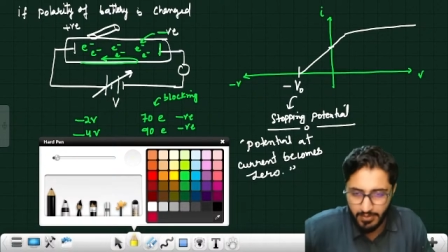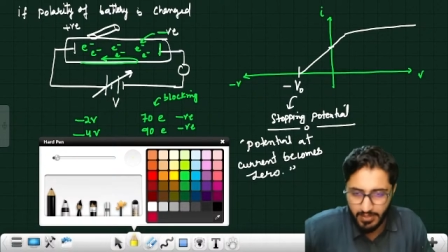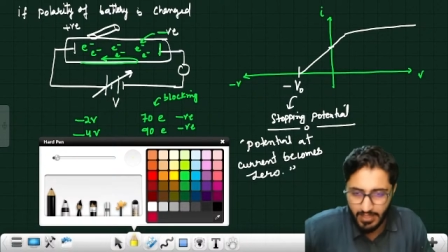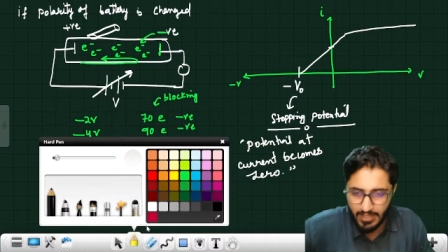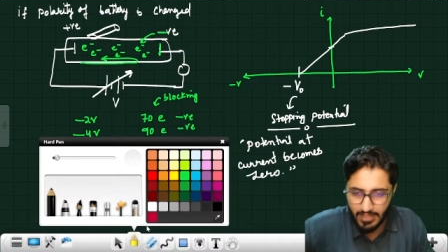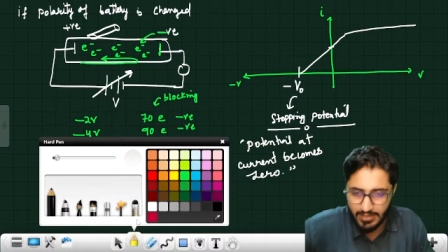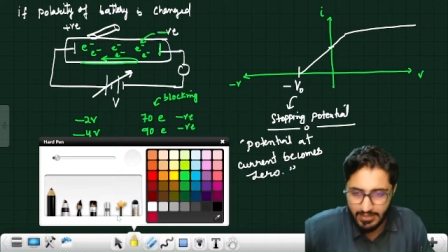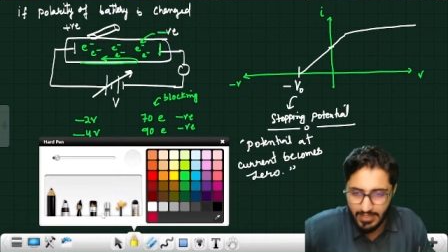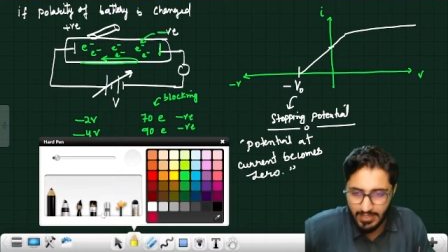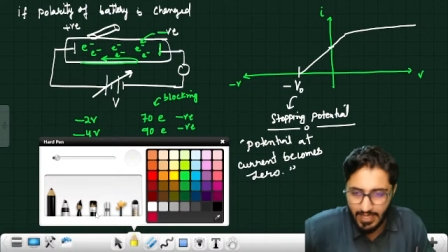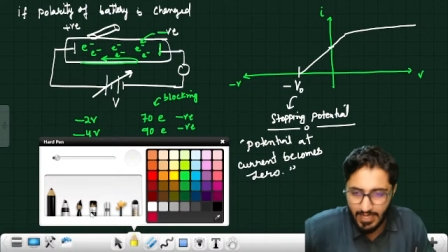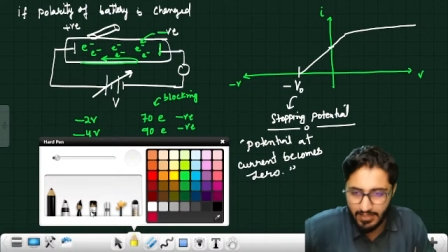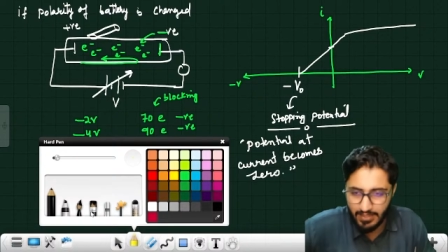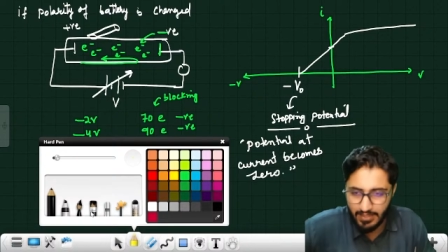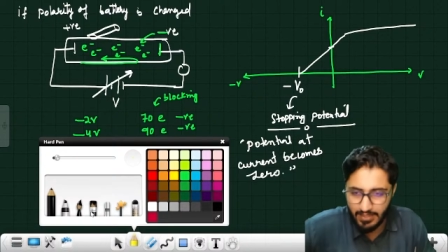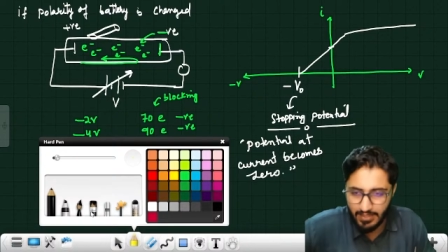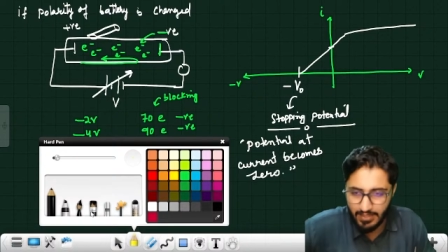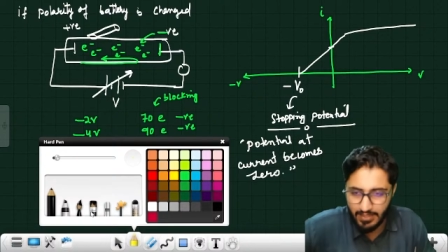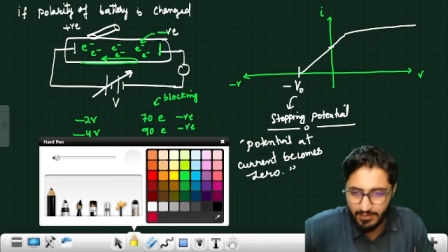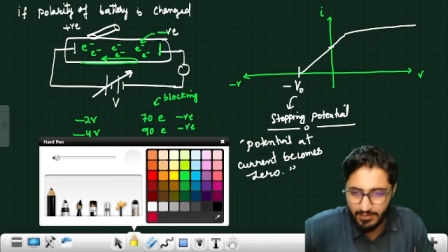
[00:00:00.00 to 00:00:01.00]
and
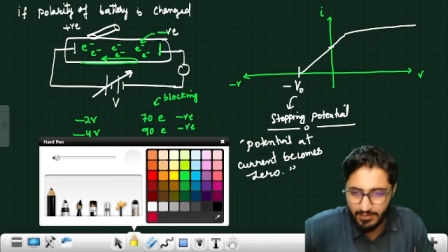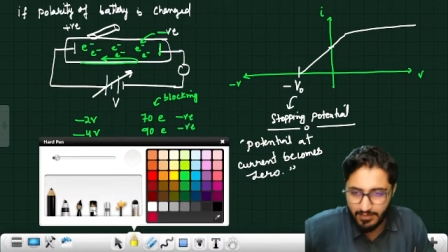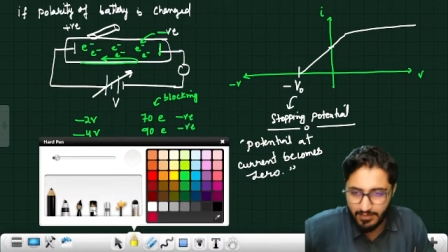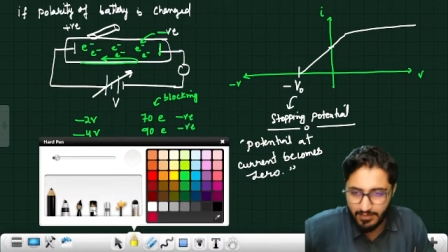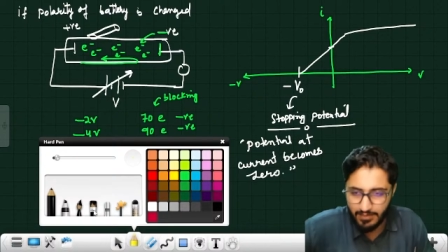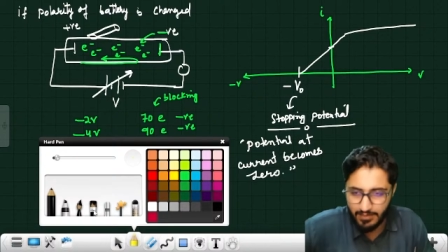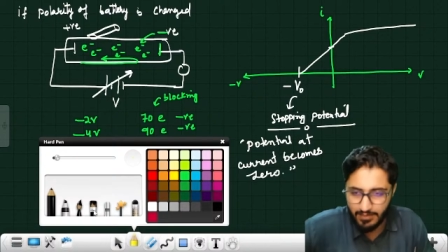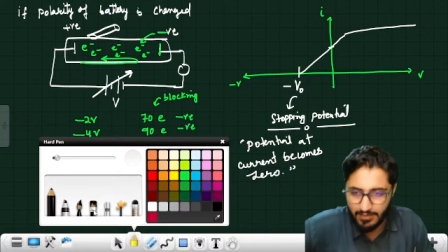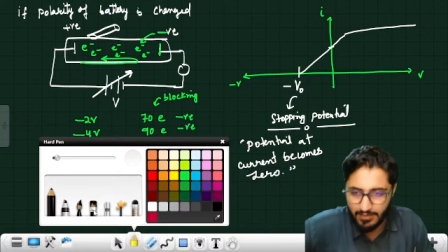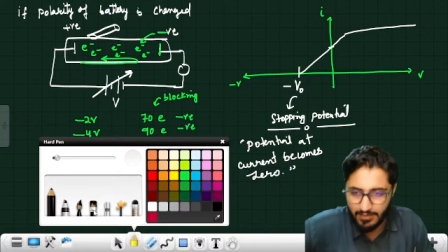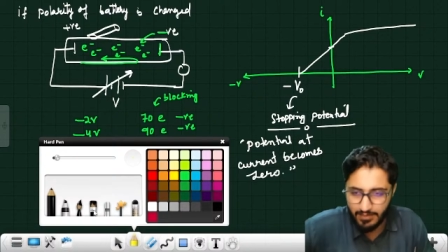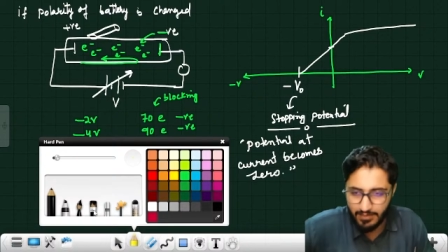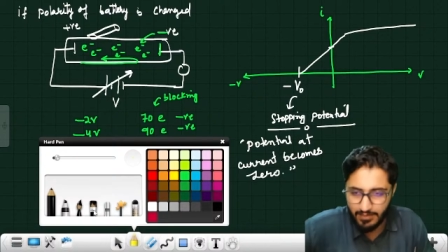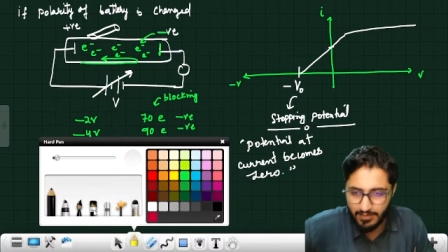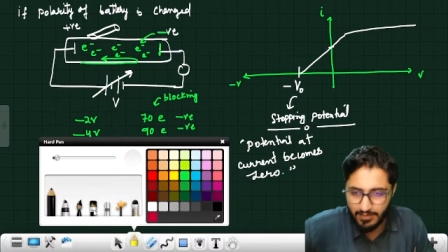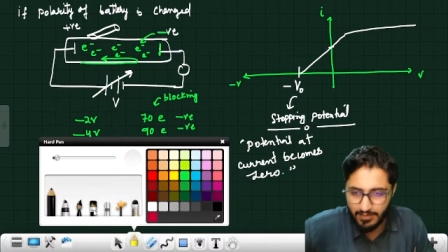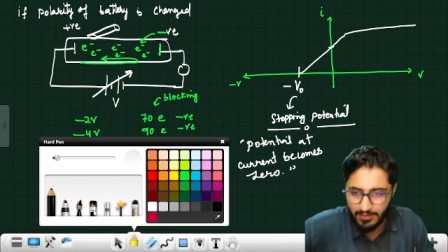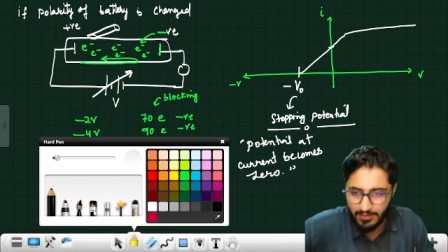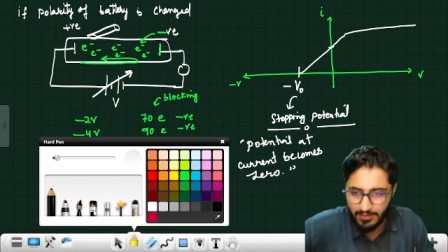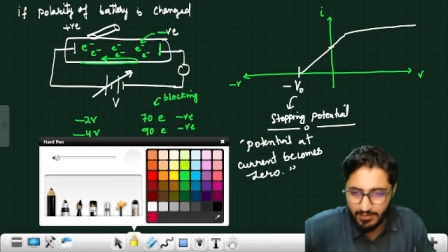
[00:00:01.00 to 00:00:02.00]
that particular thing is,
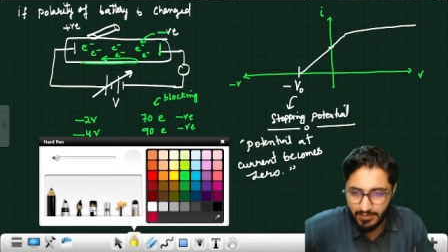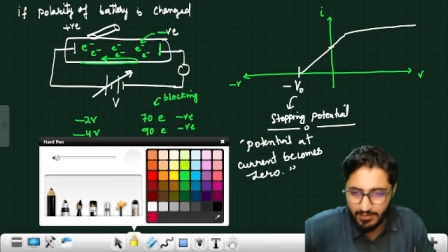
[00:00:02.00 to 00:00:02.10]
look,